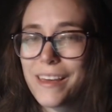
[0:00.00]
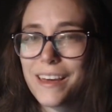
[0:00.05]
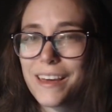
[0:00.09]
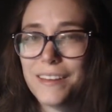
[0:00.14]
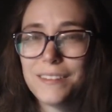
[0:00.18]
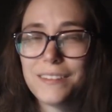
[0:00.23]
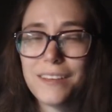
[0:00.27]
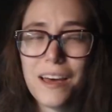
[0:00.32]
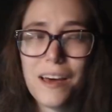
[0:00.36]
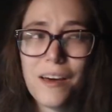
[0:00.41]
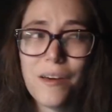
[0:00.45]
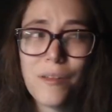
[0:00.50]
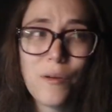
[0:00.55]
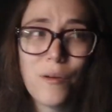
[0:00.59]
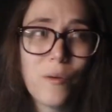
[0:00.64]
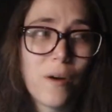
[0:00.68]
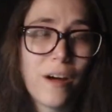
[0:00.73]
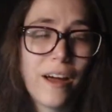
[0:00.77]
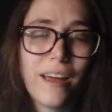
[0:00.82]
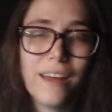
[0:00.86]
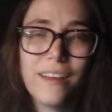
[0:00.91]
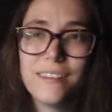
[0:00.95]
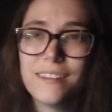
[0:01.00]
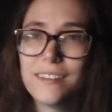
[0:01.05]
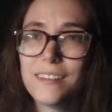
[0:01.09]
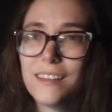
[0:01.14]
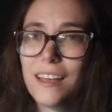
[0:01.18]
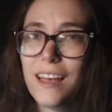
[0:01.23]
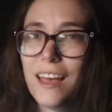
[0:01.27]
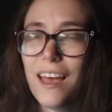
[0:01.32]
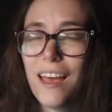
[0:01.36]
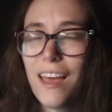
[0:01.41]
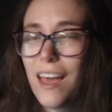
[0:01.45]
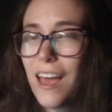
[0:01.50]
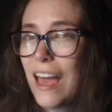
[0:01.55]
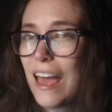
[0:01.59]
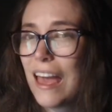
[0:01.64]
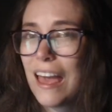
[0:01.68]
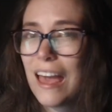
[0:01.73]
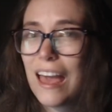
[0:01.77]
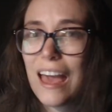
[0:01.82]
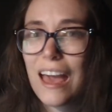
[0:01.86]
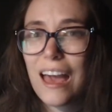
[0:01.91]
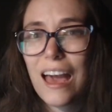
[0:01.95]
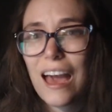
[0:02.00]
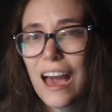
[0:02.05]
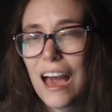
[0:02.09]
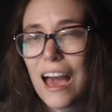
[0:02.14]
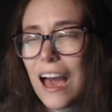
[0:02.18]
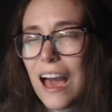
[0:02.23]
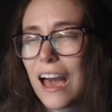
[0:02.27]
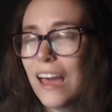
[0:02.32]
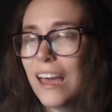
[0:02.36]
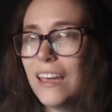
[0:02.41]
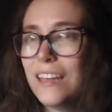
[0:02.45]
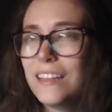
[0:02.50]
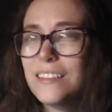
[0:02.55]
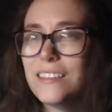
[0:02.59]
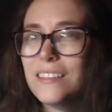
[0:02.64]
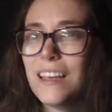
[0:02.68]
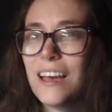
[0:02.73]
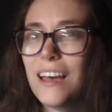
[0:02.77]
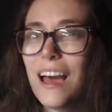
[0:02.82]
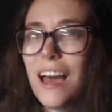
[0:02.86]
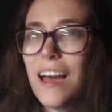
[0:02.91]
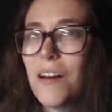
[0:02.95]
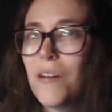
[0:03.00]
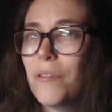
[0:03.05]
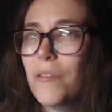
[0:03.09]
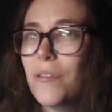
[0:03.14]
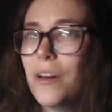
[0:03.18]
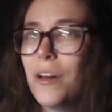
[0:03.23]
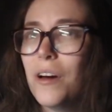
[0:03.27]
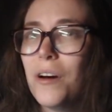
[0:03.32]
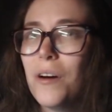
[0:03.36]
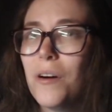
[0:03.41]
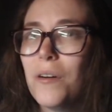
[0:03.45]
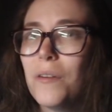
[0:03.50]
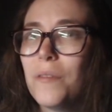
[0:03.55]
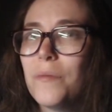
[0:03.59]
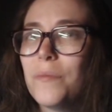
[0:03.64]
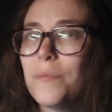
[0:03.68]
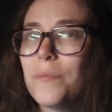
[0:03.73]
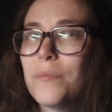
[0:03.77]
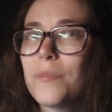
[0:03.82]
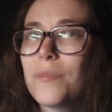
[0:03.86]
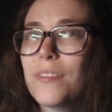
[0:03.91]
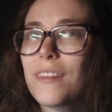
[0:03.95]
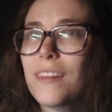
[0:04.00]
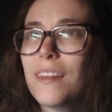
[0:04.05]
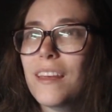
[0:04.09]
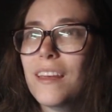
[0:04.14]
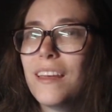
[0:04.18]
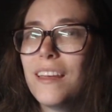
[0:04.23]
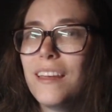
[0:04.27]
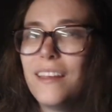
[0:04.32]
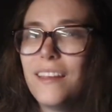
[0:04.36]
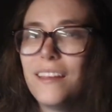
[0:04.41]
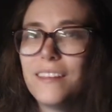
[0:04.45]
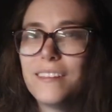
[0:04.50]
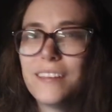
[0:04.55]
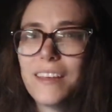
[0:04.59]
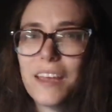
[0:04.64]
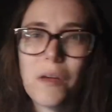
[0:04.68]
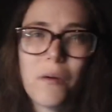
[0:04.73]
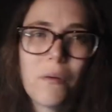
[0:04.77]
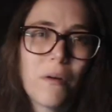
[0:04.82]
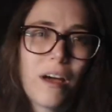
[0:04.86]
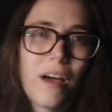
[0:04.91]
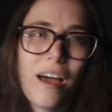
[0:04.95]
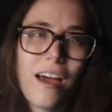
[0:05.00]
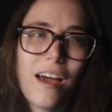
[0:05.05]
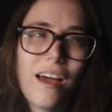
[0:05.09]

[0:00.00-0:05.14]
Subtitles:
because otherwise it's, I don't know. It's like,